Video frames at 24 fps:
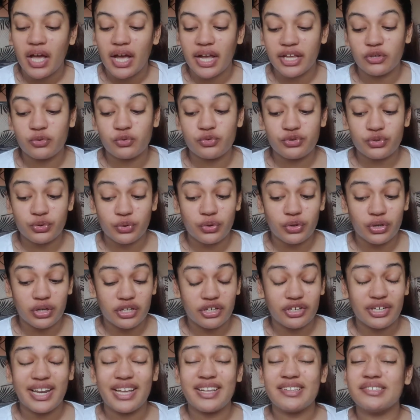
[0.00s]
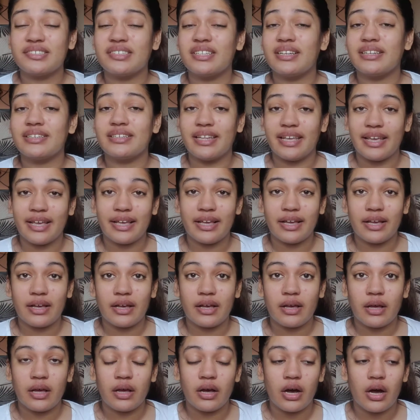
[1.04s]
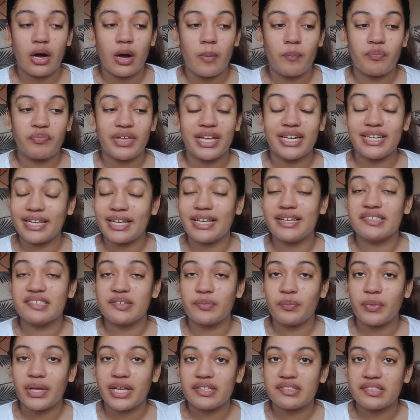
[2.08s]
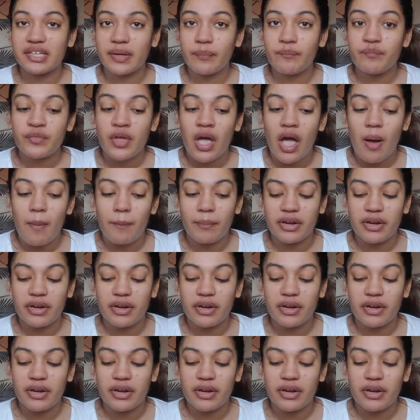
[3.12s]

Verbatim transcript: I used to earlier and I still think um, it is amazing,